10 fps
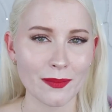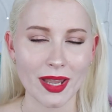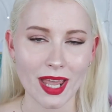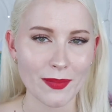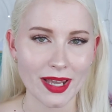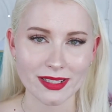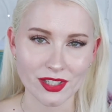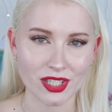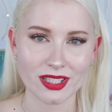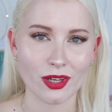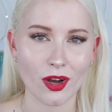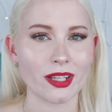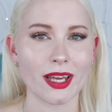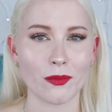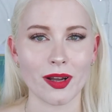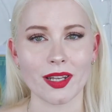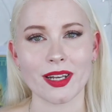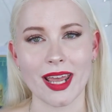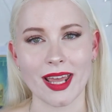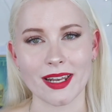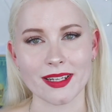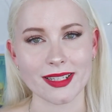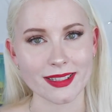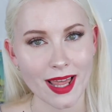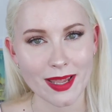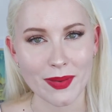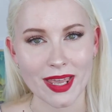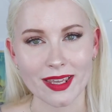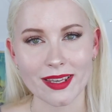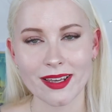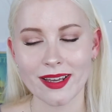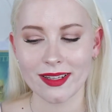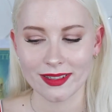My handbag is just a collet one, and it's light pink.